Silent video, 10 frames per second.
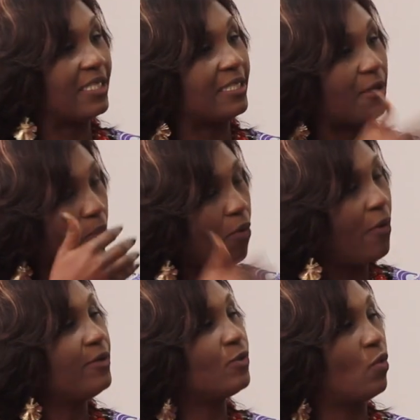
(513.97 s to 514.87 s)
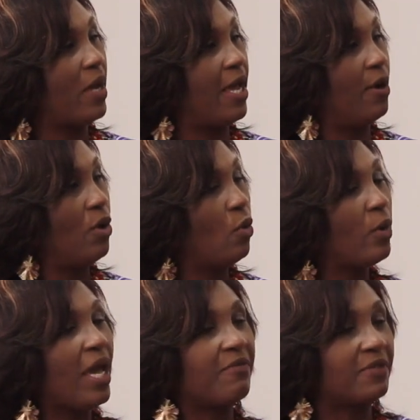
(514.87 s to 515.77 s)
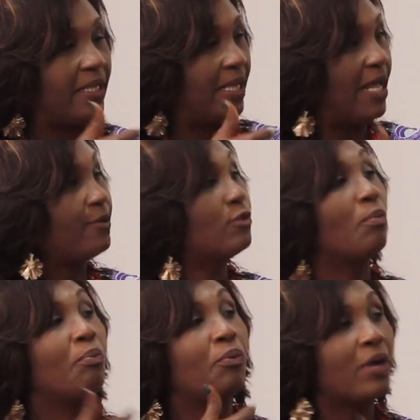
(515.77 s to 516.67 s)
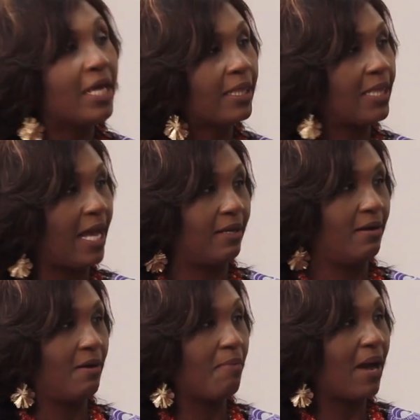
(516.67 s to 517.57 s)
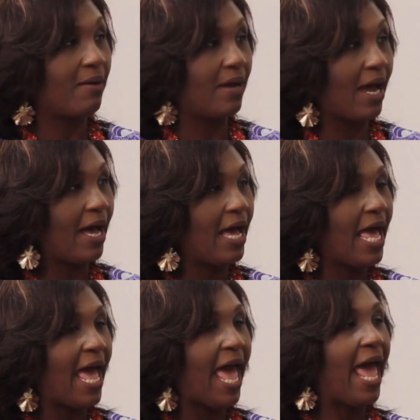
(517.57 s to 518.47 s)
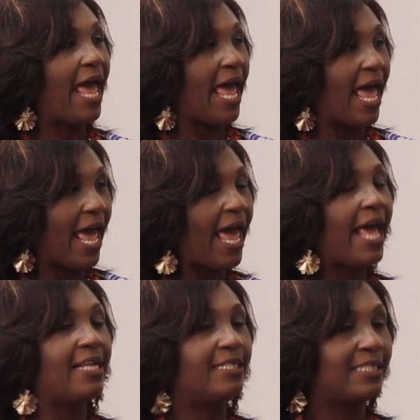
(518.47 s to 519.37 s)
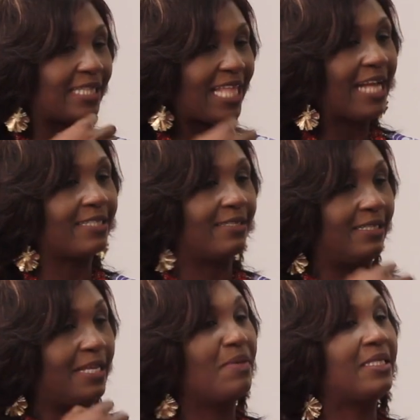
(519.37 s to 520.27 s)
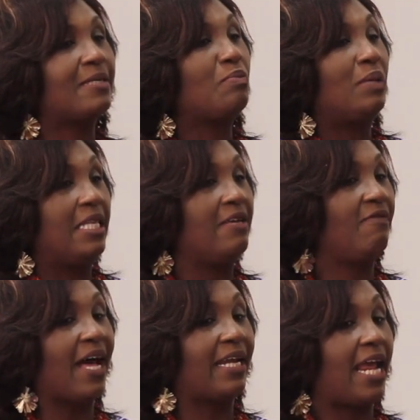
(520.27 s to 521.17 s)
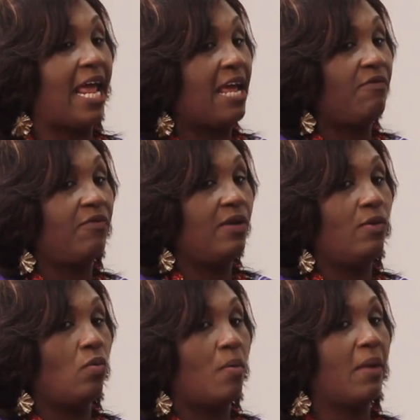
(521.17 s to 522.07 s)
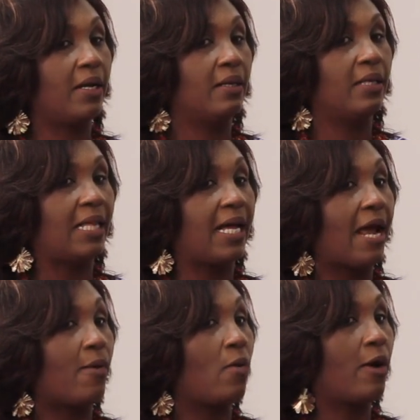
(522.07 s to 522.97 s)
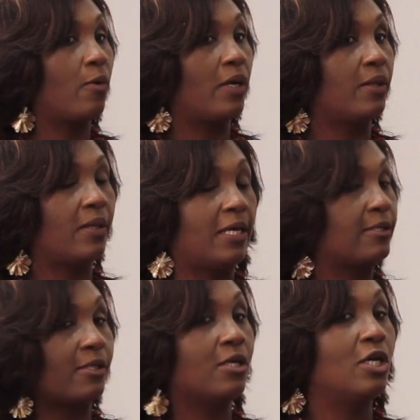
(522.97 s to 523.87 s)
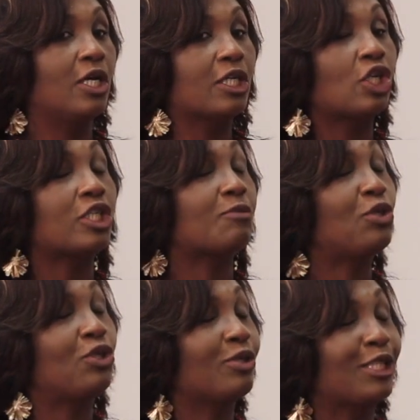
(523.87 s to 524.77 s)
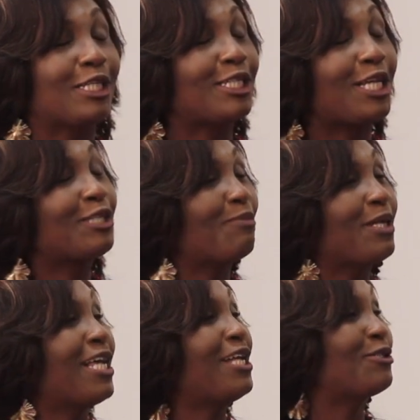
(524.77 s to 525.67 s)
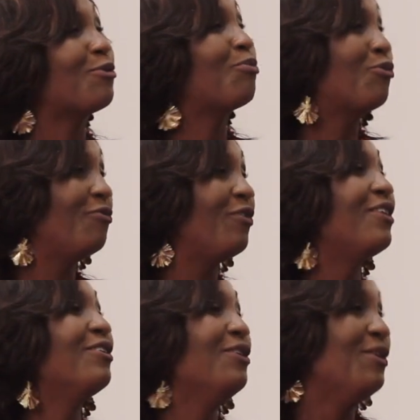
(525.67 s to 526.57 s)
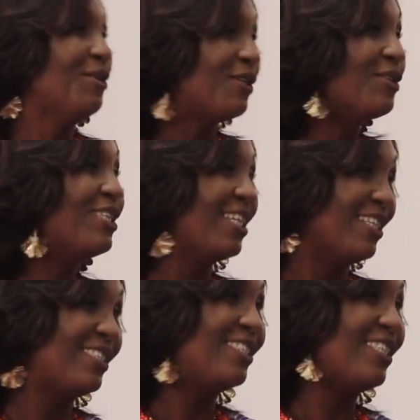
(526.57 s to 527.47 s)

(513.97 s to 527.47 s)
there's a point where we have to learn to break that Mm. barrier. Mm-hmm. And that limiting belief that every woman that I work with is suspicious, is yeah. a suspect yeah. until proving guilt, guilt